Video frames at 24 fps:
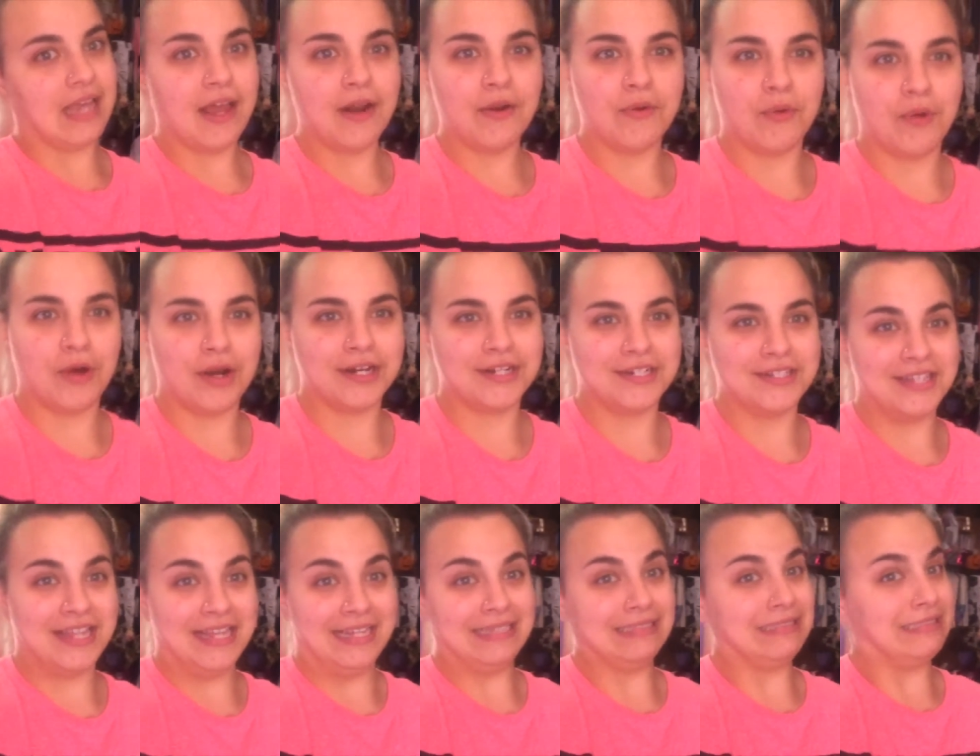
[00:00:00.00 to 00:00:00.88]
I don't want to,
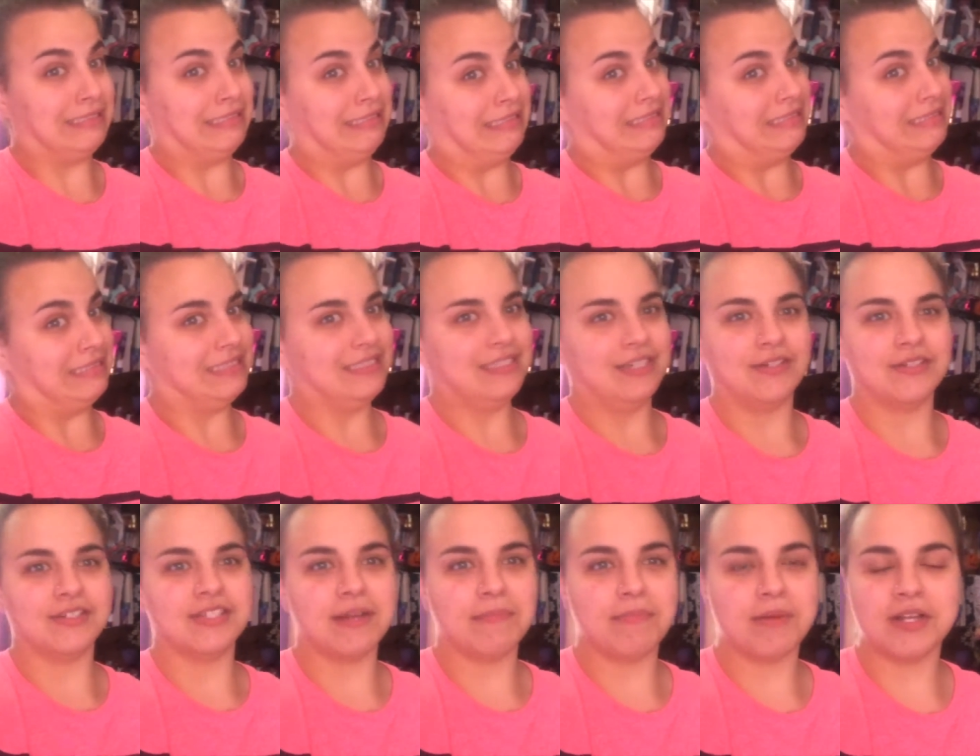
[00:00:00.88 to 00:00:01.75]
like, you know,
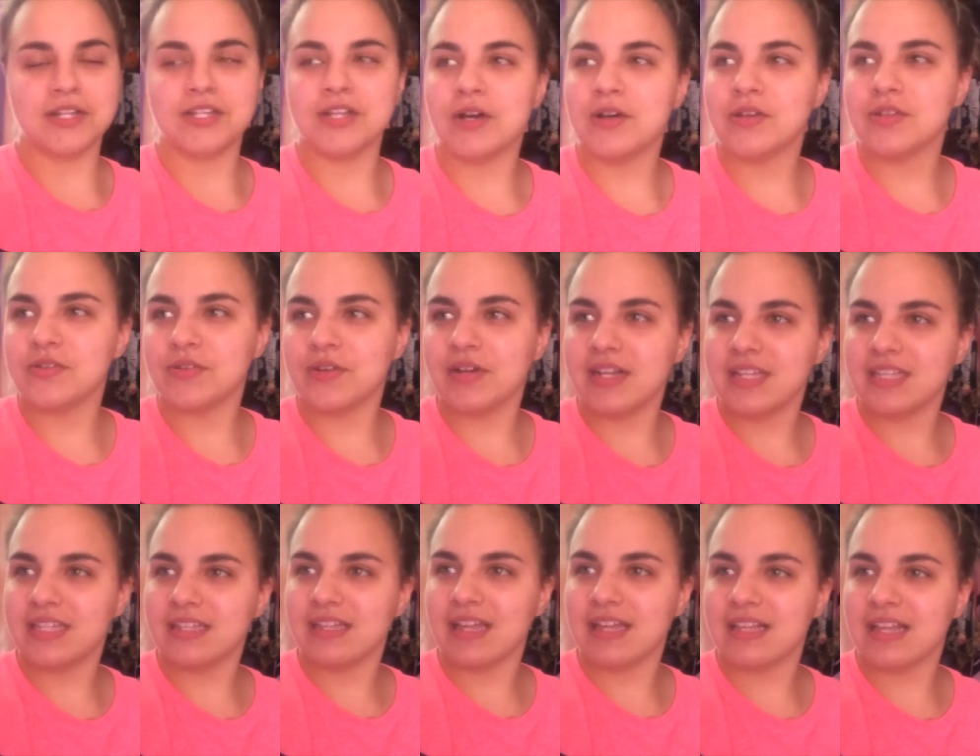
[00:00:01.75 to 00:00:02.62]
step on toes or
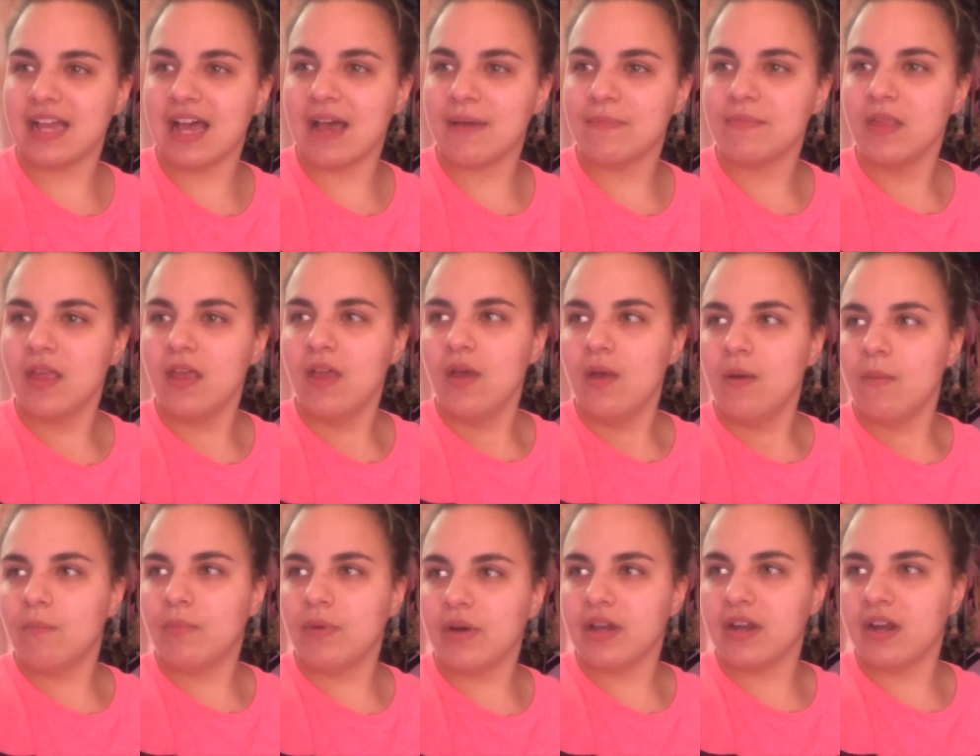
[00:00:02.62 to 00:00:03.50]
anything like that.
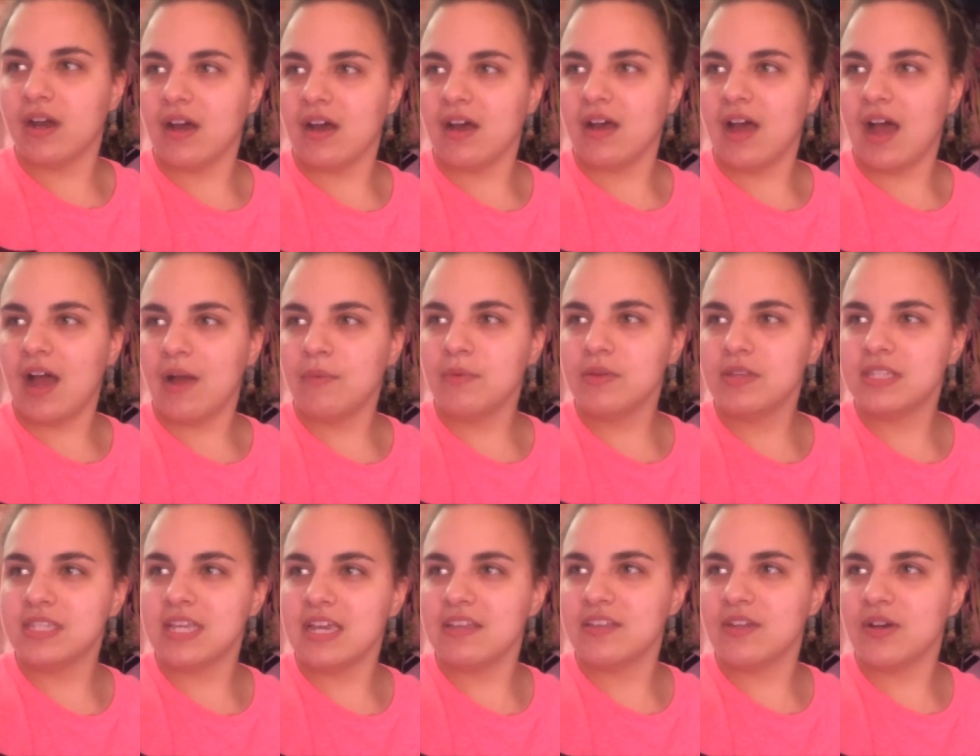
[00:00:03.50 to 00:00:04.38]
But uh, I will
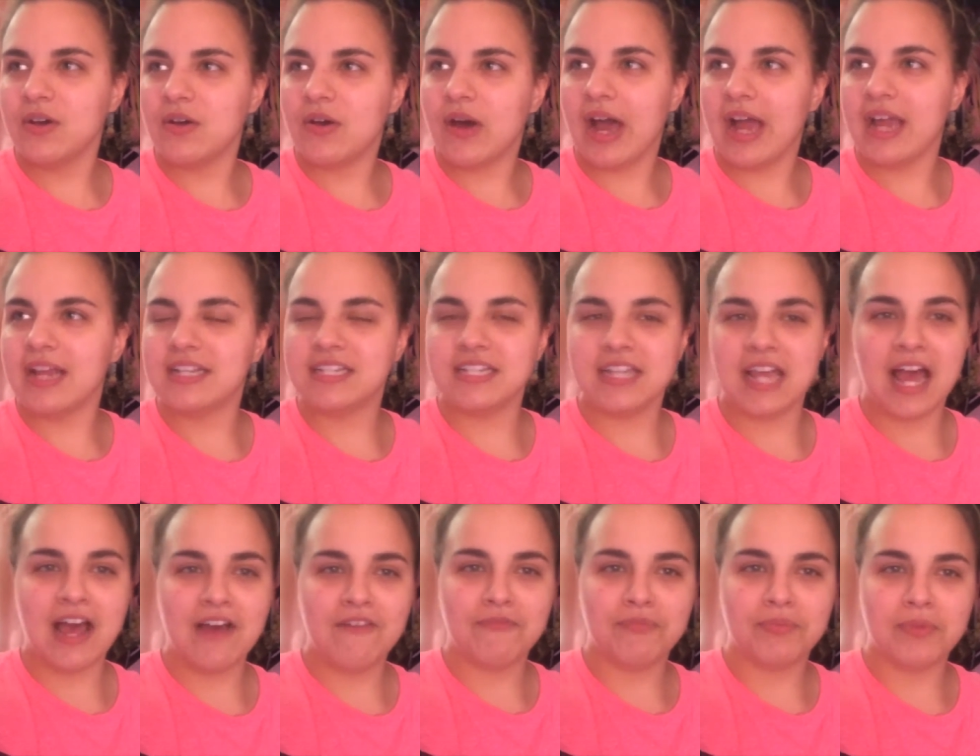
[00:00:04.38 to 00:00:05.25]
say though, I
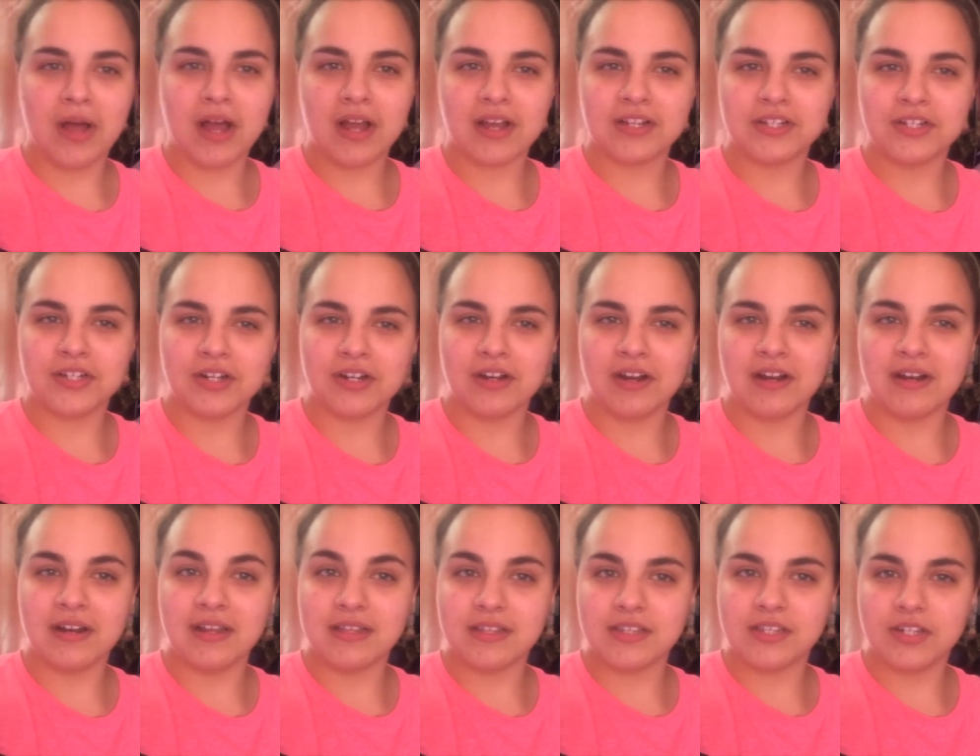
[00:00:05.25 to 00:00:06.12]
have blocked her
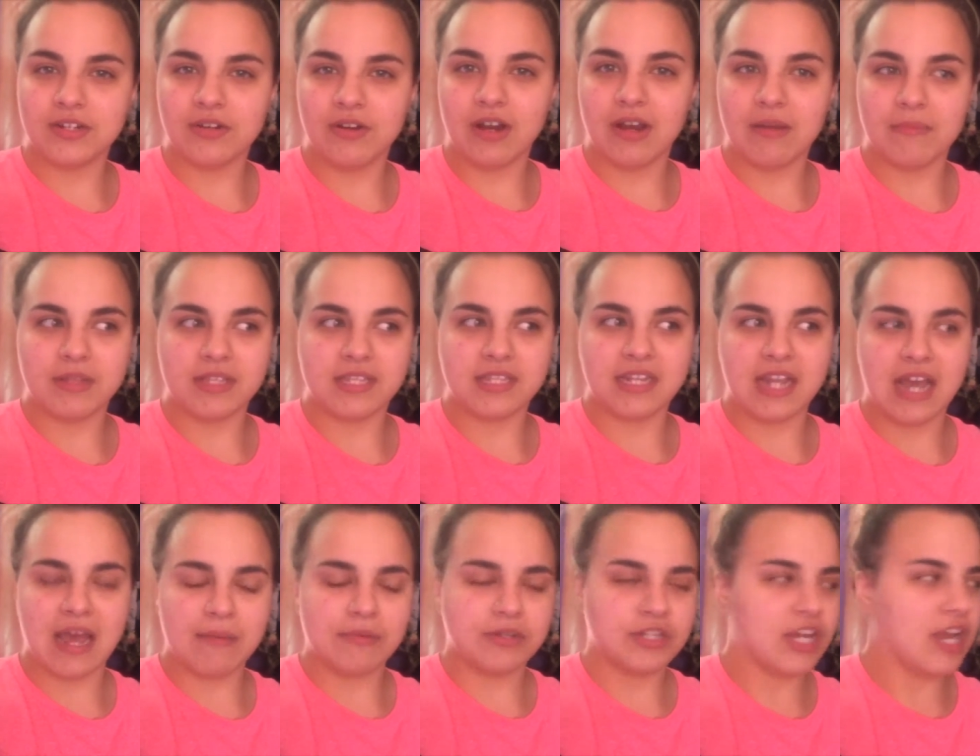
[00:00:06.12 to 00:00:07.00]
on Instagram and
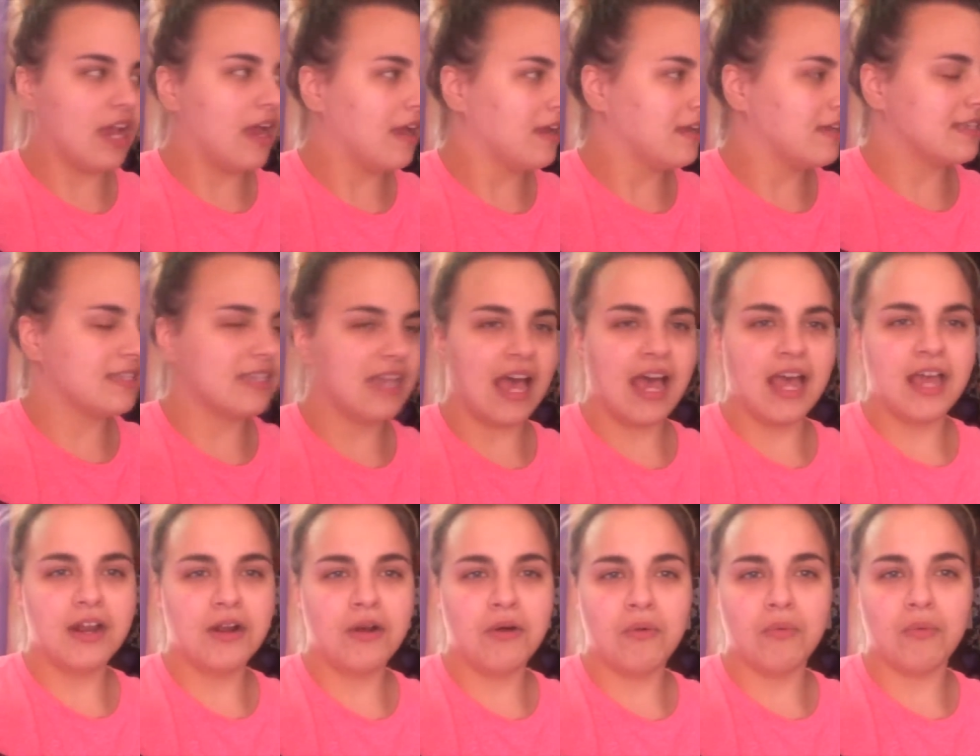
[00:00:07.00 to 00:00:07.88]
Snapchat because
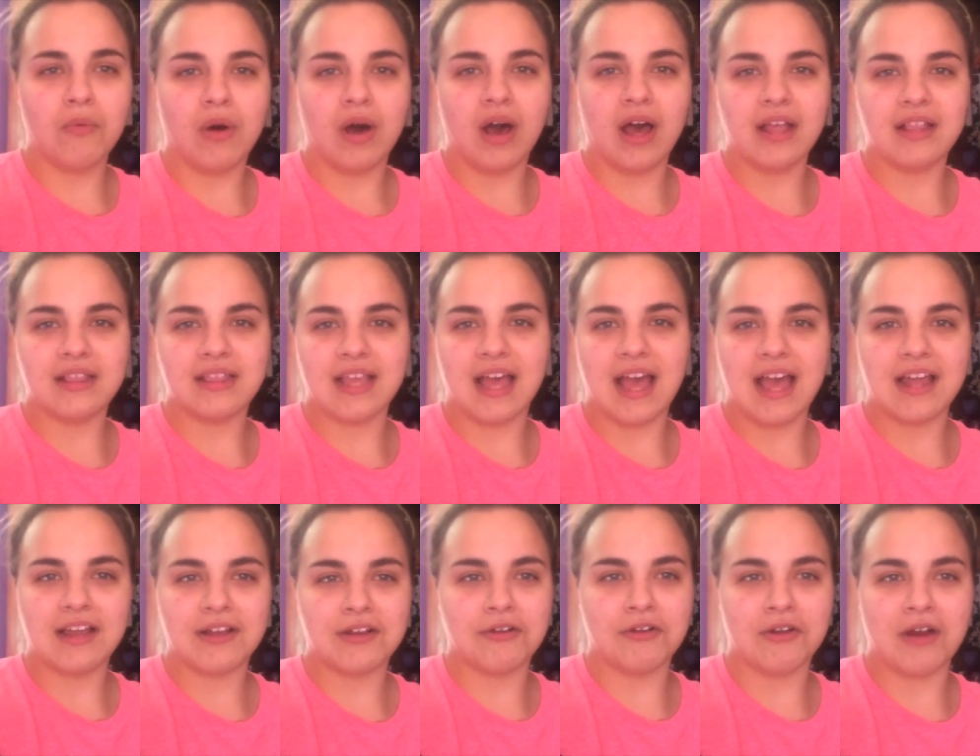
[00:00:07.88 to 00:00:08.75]
I don't want
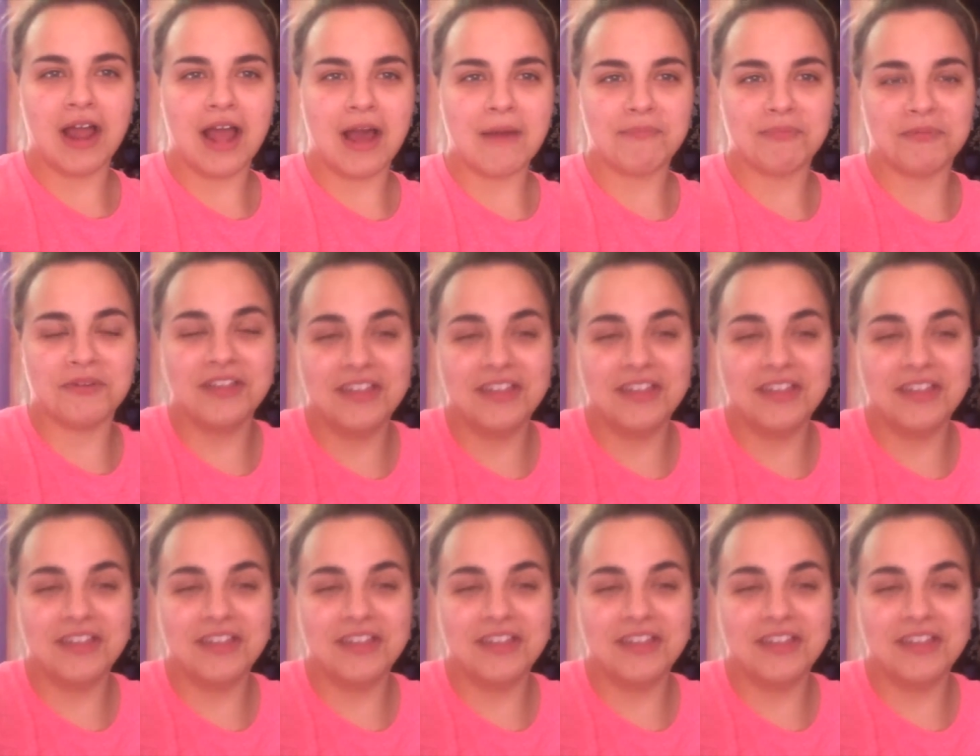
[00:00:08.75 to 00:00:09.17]
that crap.